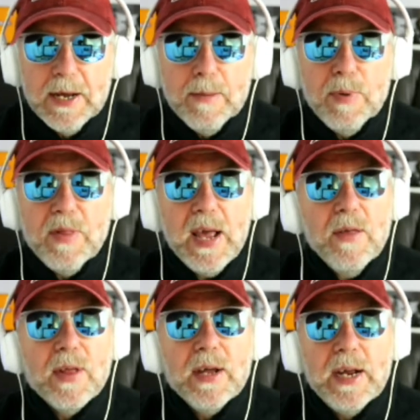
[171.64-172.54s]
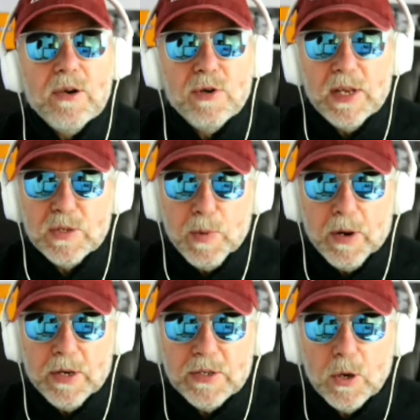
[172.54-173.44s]
But the other, it
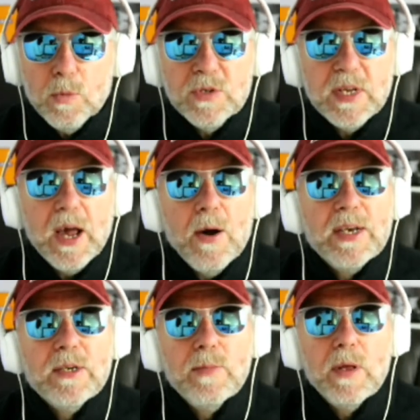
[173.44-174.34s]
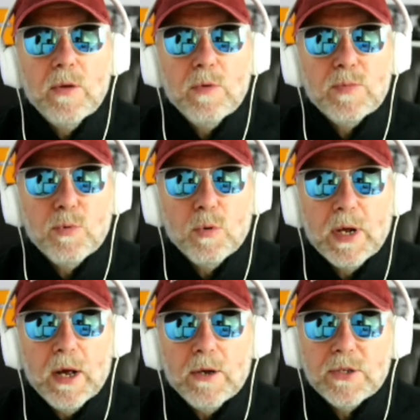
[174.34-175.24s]
transpires, was the item that was
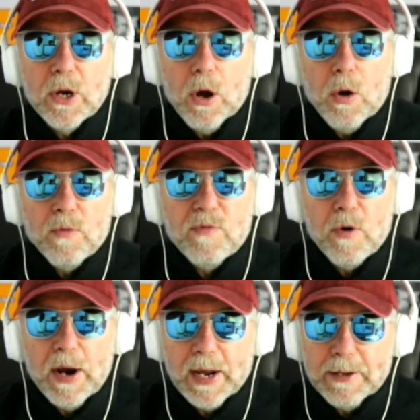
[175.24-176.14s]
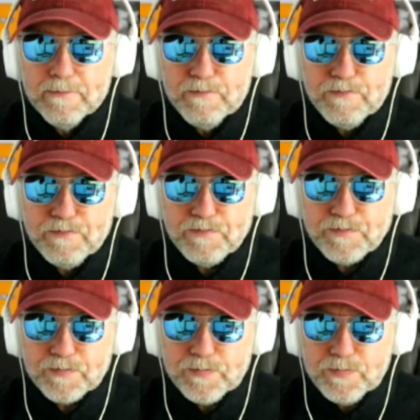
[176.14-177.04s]
broadcast on Friday.
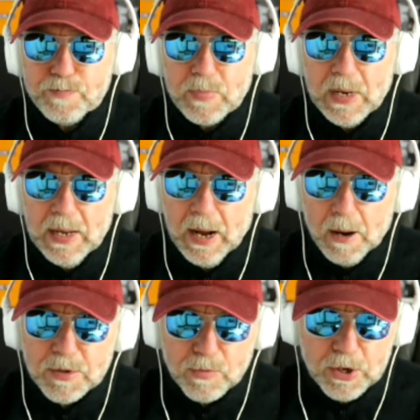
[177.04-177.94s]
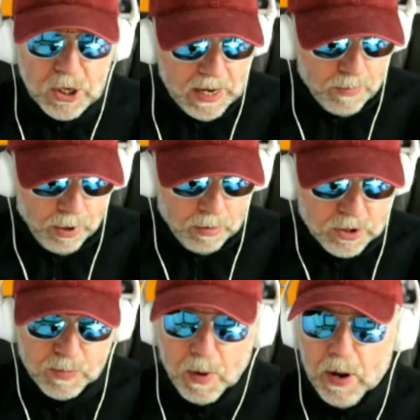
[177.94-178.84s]
Uh, I was originally
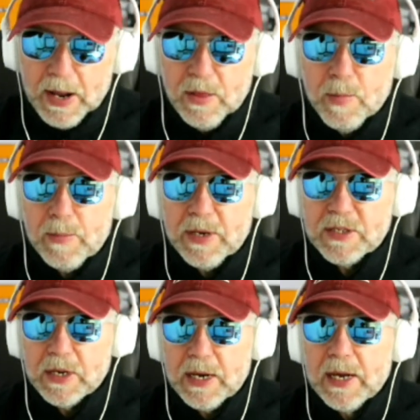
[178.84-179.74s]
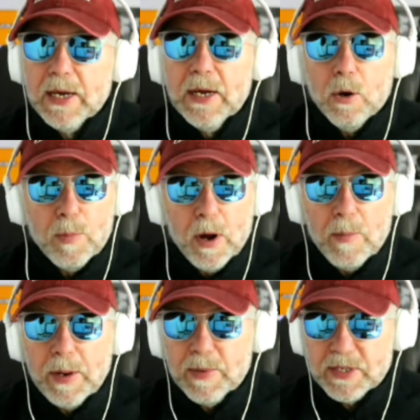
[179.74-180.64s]
approached by the BBC, or by a
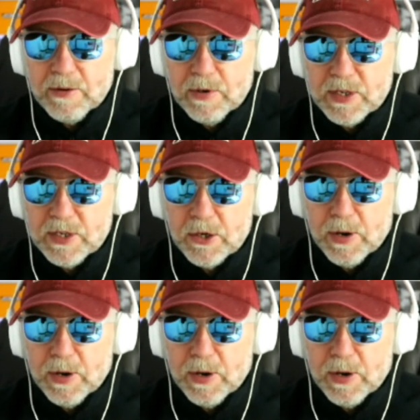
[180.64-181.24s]
BBC researcher